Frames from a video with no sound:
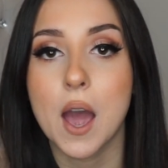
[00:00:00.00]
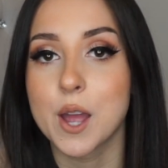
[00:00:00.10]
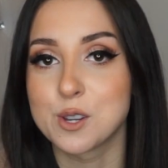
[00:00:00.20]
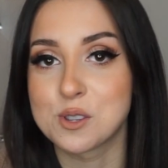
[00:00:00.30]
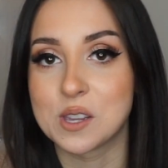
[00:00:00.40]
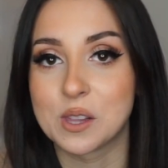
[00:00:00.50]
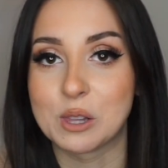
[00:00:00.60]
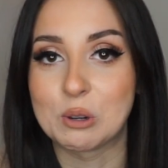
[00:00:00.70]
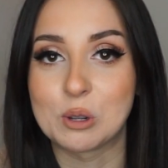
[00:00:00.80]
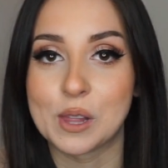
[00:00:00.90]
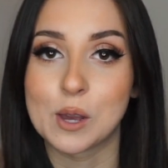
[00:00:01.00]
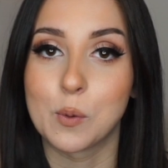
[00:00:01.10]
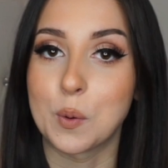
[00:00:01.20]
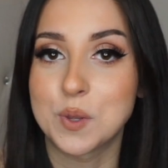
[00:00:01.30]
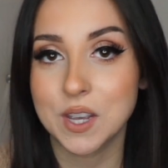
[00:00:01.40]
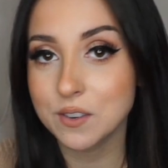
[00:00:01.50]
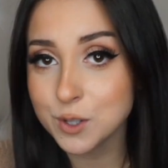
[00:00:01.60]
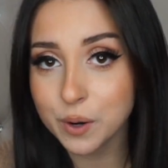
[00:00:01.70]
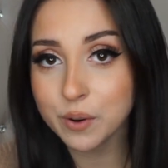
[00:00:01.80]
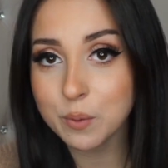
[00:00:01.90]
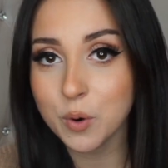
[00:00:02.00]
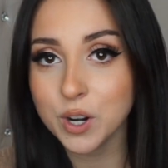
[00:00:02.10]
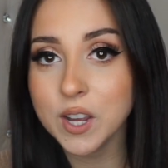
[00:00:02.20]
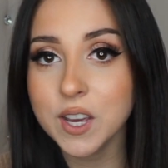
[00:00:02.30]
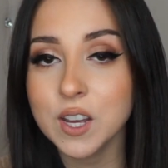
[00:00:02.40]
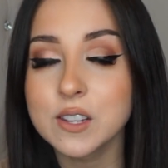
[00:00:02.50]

I just like the little like quotes it gives you every morning.